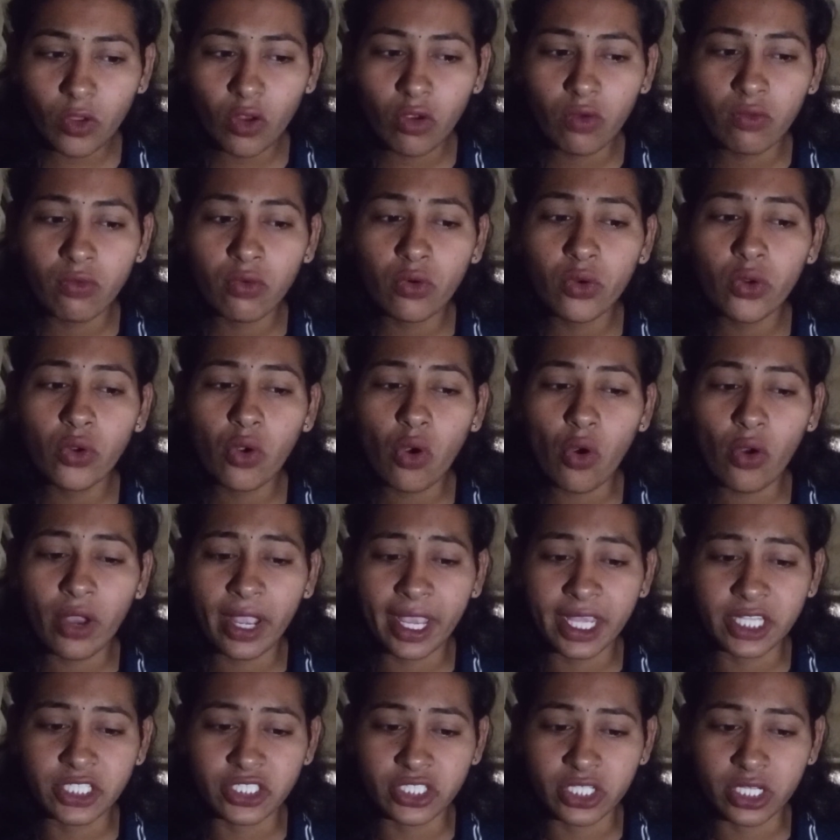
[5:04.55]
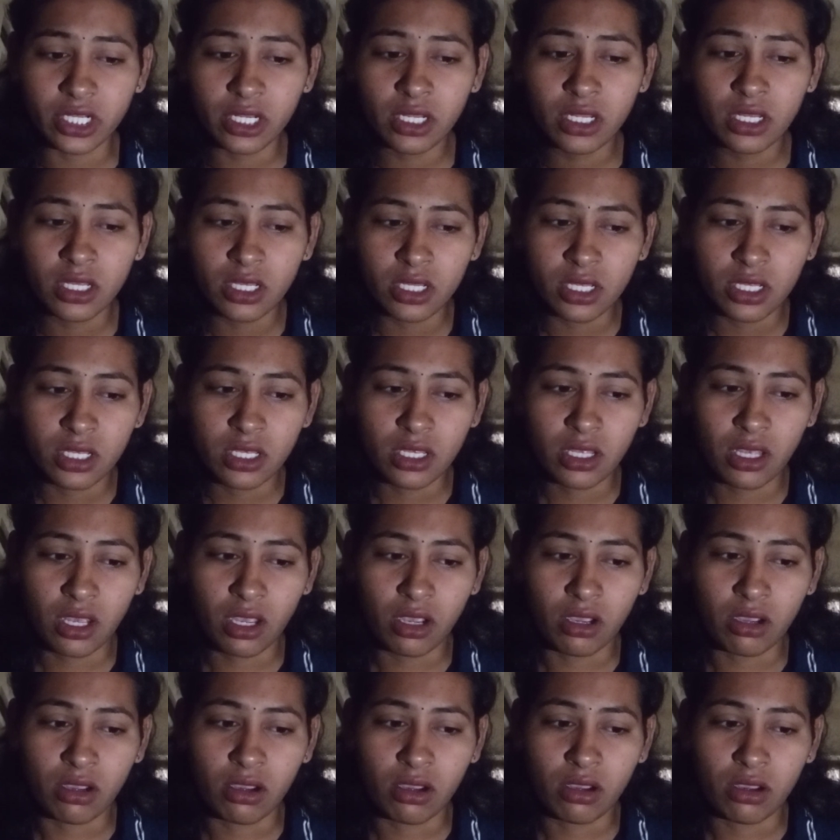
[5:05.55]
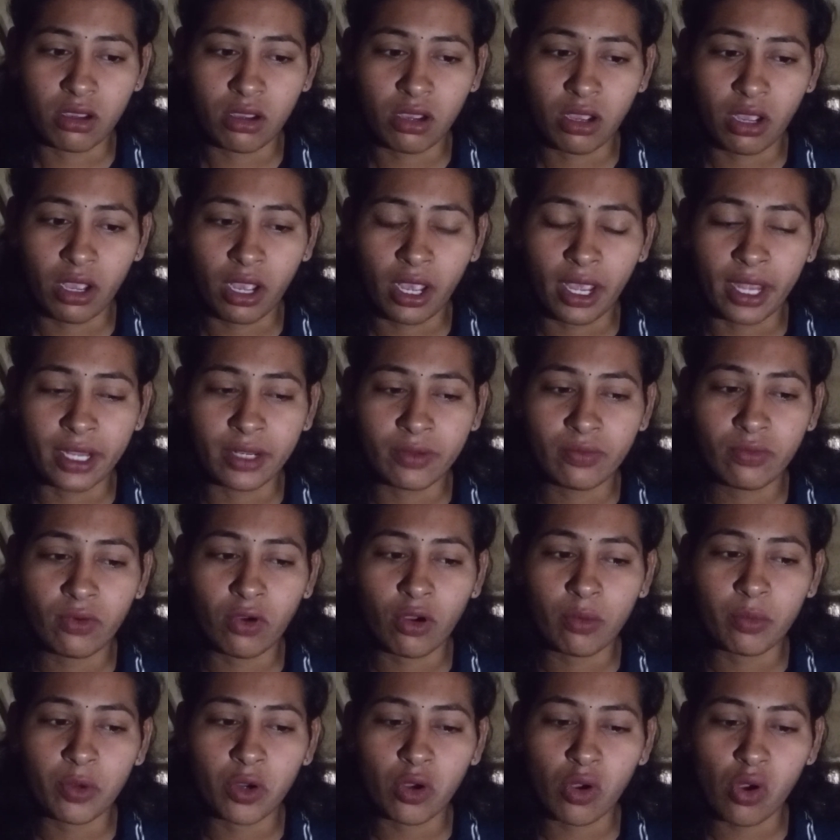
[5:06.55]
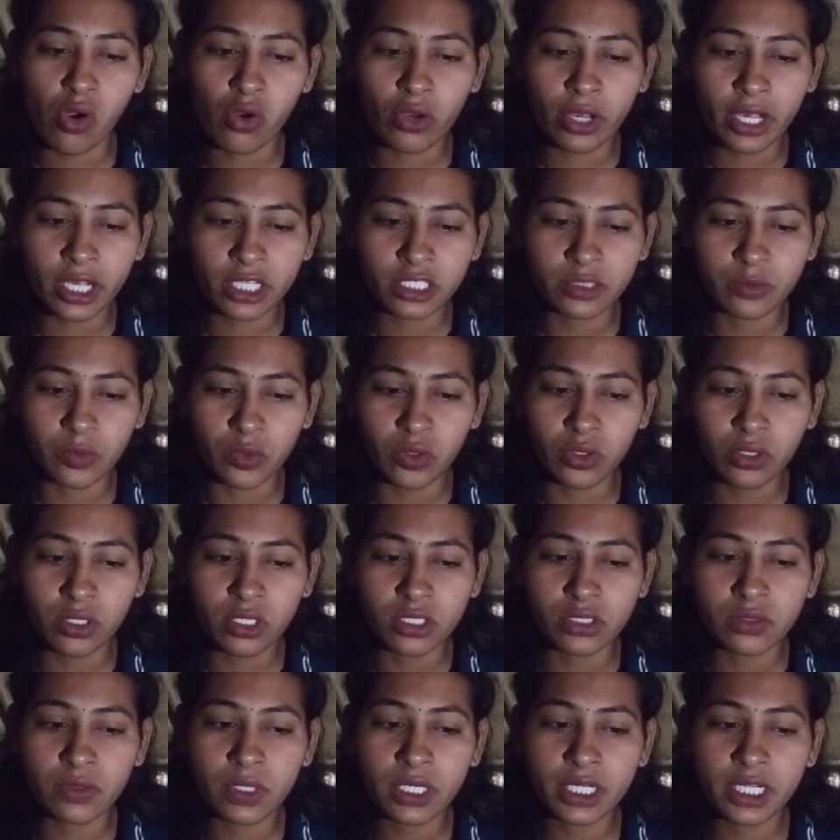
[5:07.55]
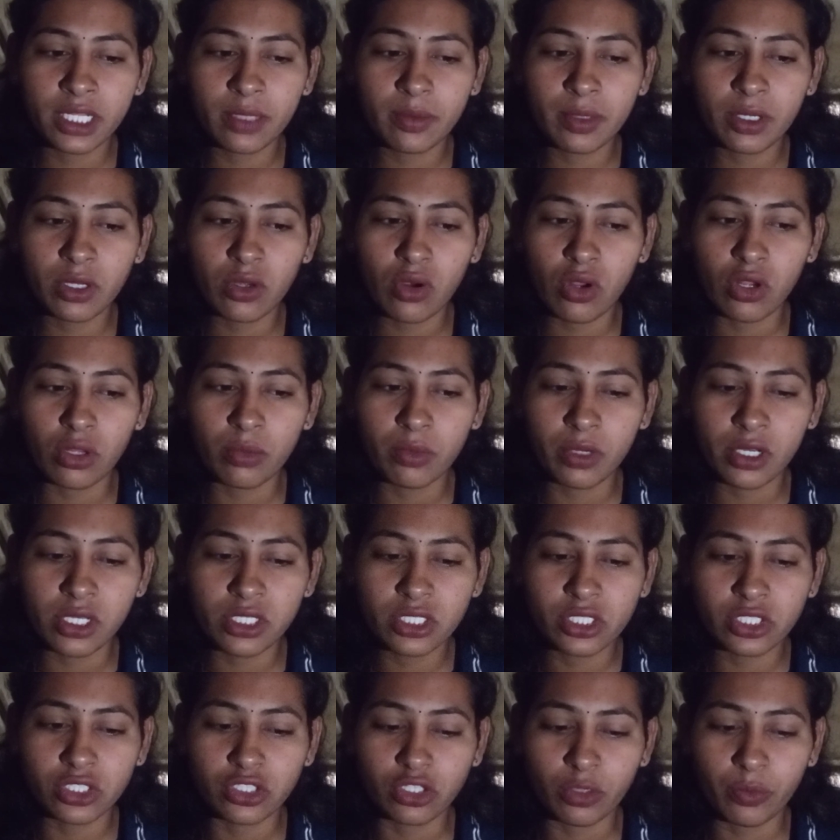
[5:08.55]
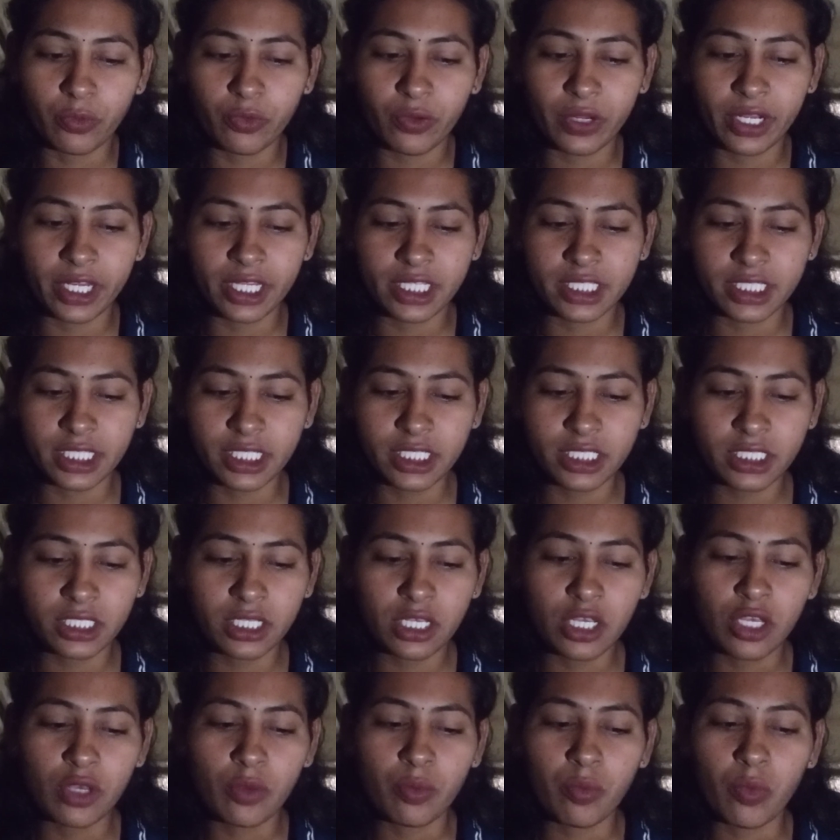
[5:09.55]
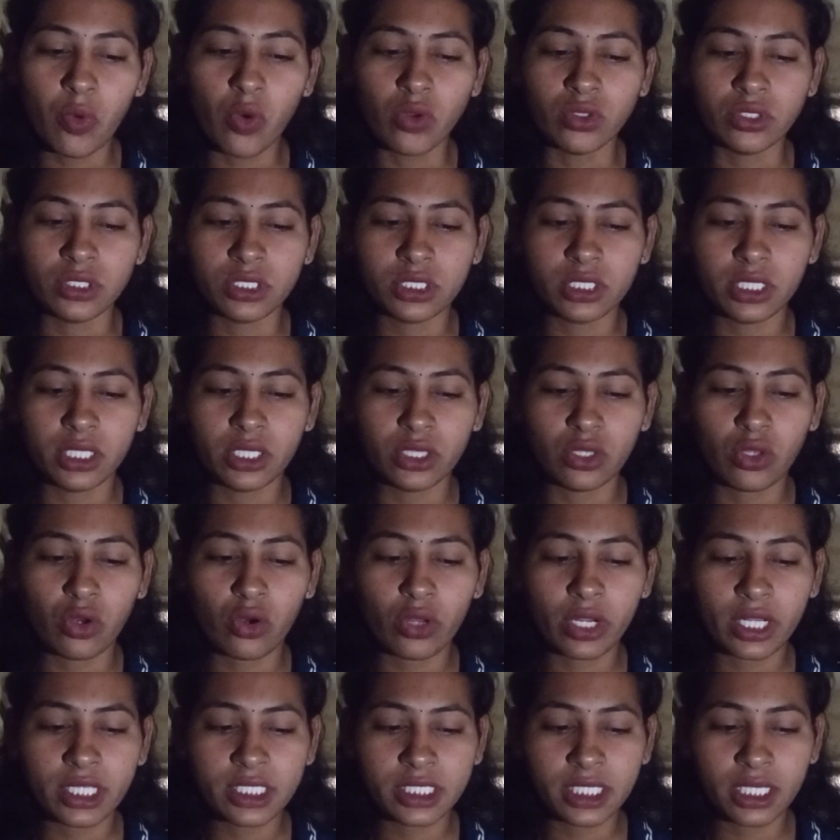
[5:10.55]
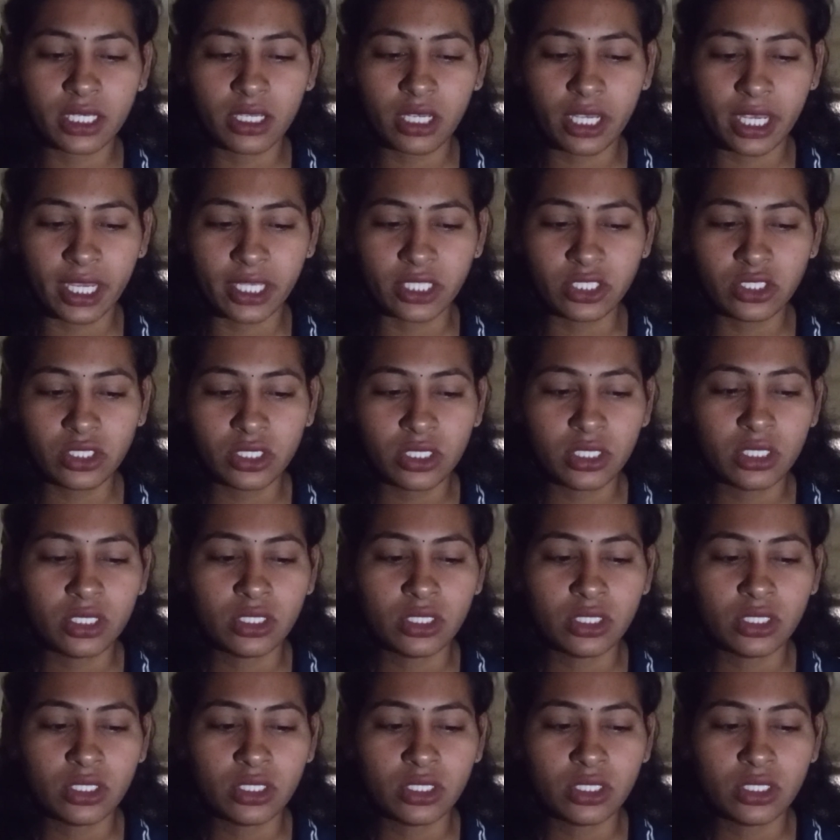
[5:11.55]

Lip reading: 4 coccygeal, and form a coccyx bone. Thus, vertebral column consists of 26 bones. Then thoracic cage.